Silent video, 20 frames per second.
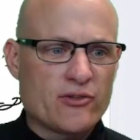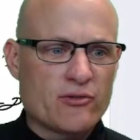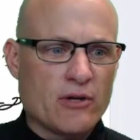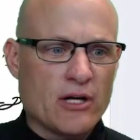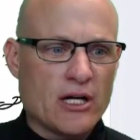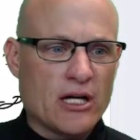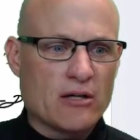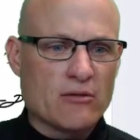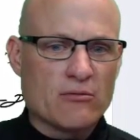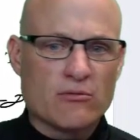
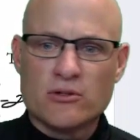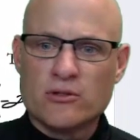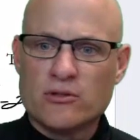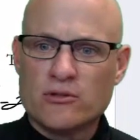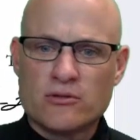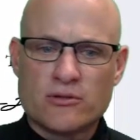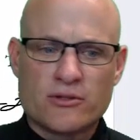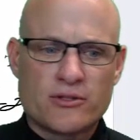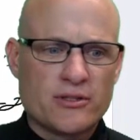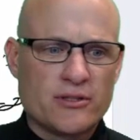square
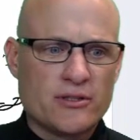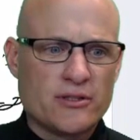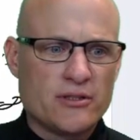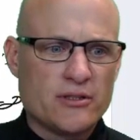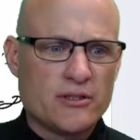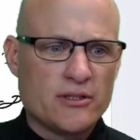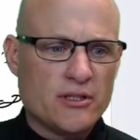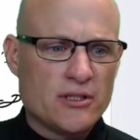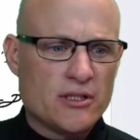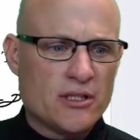root
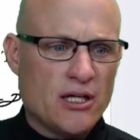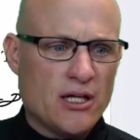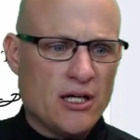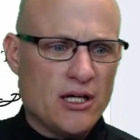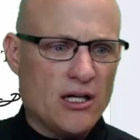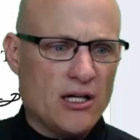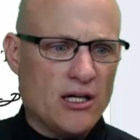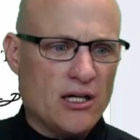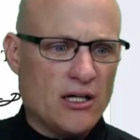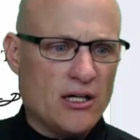
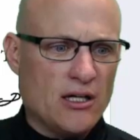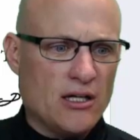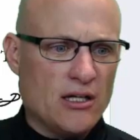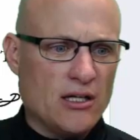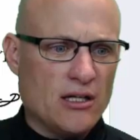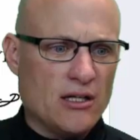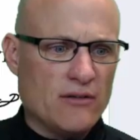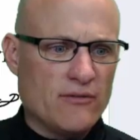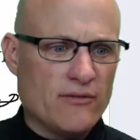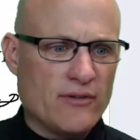
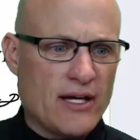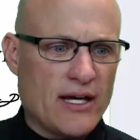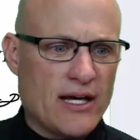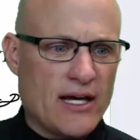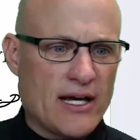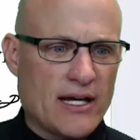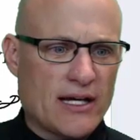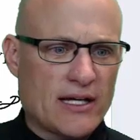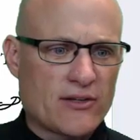of